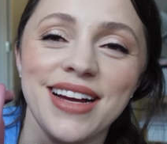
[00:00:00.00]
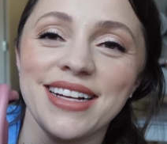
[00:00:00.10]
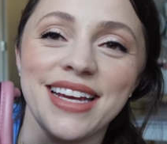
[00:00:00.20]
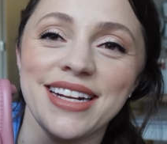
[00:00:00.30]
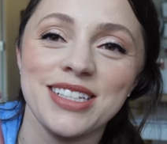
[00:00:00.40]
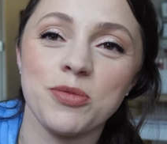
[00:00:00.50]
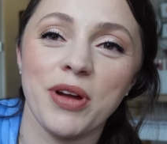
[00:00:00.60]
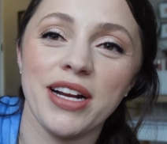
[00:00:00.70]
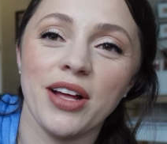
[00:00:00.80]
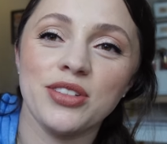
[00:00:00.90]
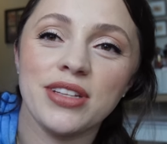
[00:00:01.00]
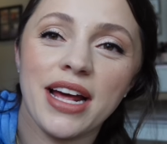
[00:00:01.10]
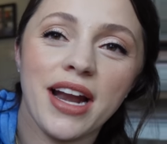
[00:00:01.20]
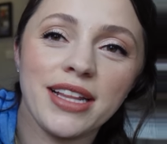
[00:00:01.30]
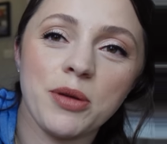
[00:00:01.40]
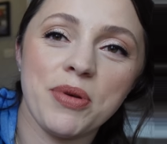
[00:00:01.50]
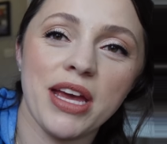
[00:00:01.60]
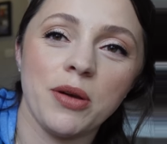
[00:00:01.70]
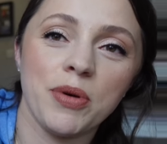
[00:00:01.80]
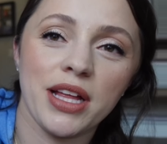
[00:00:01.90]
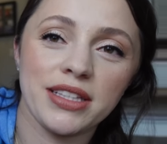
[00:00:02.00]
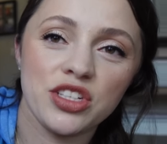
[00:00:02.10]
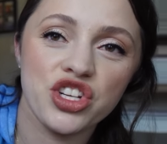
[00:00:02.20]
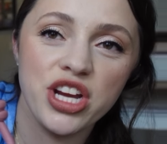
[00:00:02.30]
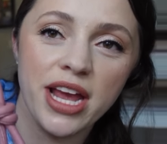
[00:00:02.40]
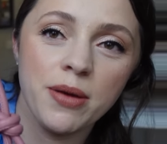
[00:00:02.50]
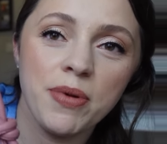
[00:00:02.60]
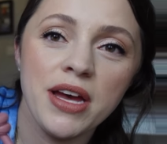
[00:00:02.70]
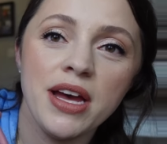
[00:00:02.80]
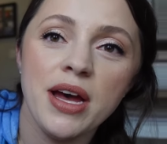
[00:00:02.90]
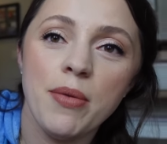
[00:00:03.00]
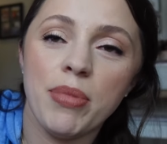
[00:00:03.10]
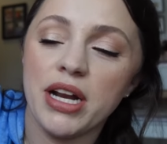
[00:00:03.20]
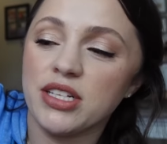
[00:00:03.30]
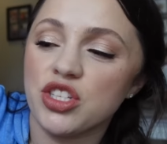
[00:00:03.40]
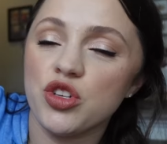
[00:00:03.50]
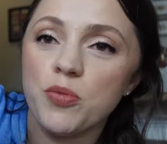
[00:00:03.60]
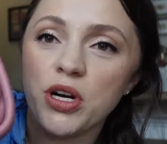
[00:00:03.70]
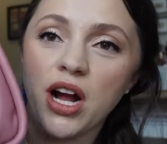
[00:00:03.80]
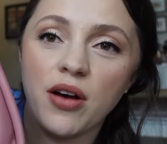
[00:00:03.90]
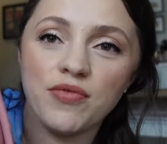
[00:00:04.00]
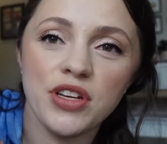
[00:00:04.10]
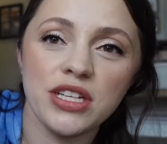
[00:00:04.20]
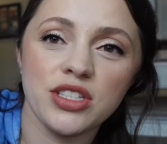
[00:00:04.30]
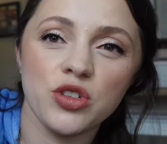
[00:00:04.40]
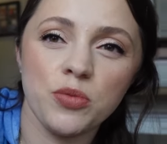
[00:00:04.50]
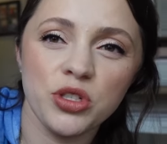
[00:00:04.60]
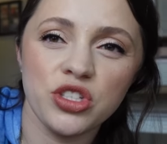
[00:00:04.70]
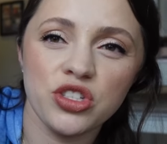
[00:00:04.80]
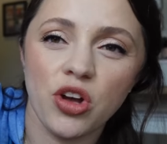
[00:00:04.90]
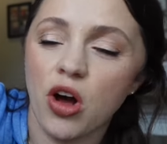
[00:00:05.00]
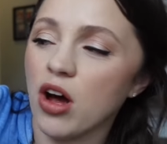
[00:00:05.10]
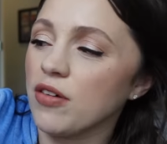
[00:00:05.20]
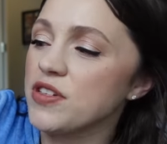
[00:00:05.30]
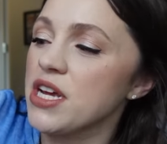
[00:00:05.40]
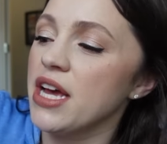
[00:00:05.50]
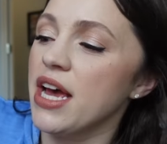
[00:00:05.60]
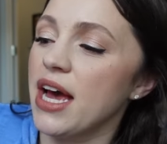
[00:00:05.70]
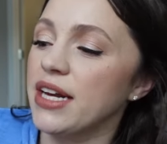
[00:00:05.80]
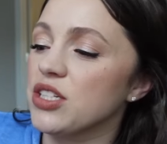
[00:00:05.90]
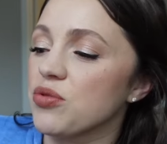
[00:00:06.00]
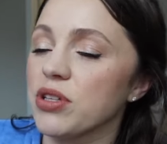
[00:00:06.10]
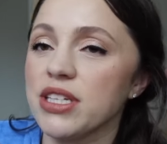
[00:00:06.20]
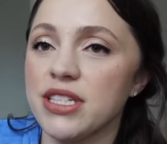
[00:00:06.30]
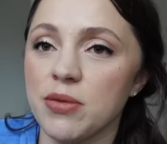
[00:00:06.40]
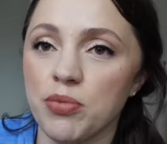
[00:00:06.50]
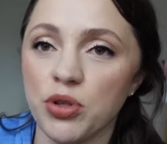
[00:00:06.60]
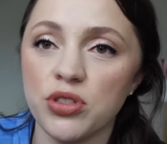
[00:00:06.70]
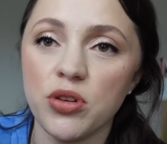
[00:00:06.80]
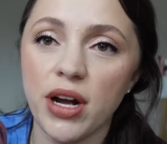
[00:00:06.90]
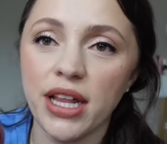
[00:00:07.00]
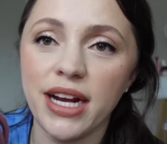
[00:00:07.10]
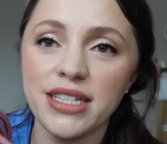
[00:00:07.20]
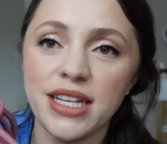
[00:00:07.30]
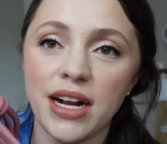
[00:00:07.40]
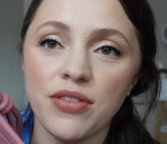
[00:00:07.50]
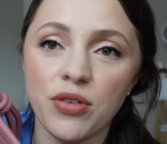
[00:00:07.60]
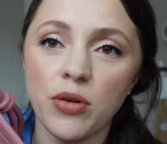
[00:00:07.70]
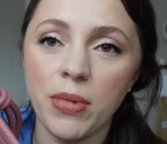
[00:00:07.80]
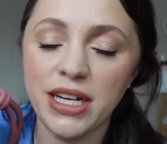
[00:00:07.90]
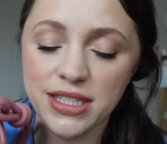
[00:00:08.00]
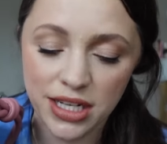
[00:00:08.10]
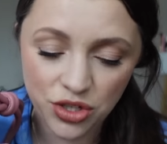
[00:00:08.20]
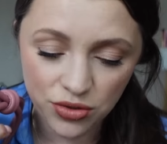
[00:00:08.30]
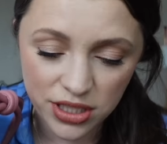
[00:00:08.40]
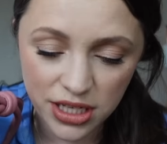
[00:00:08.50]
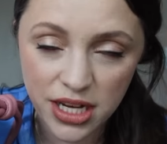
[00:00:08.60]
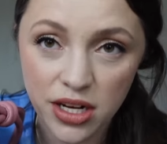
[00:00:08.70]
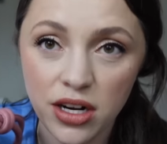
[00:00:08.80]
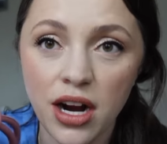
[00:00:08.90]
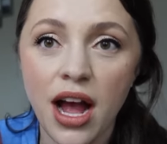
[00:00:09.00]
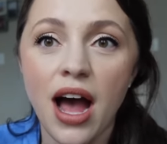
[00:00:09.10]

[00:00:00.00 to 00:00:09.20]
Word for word: I can't explain it other than that. Not the pink, but like the shape. But it's super comfy. It's super soft. And it's really simple. So I, like I said, I've thrown my essentials in here.